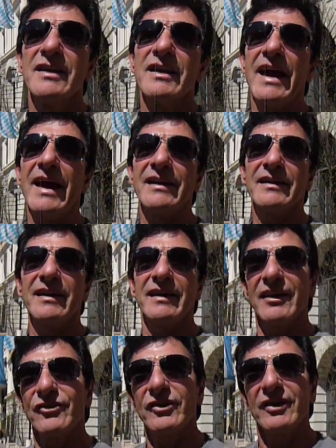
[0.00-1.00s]
And
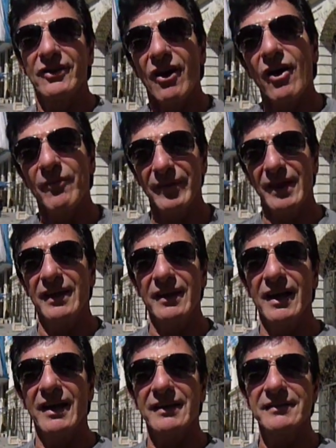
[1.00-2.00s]
again, you can call me
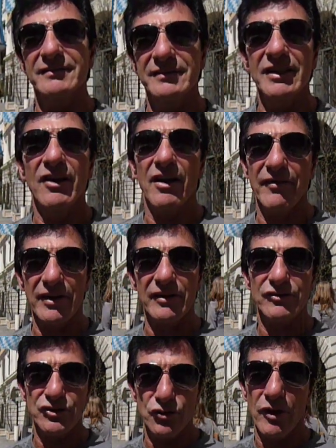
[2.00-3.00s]
P. Harv, Eker
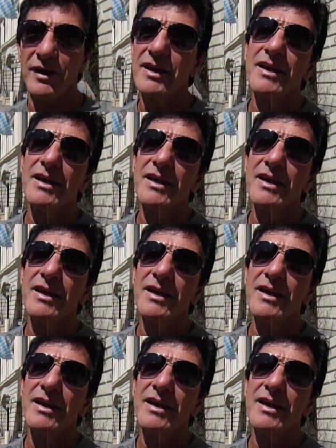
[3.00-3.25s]
for short.